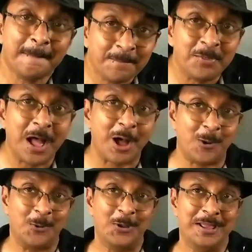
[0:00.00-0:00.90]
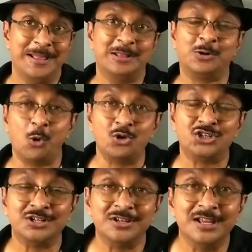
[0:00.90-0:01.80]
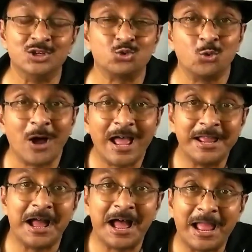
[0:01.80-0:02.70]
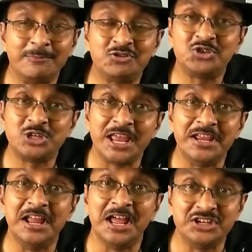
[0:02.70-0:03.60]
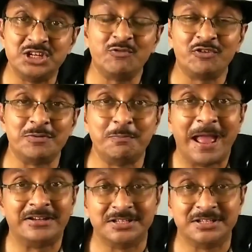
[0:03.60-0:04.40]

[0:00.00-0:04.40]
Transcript: Now, the question is why I am saying a different back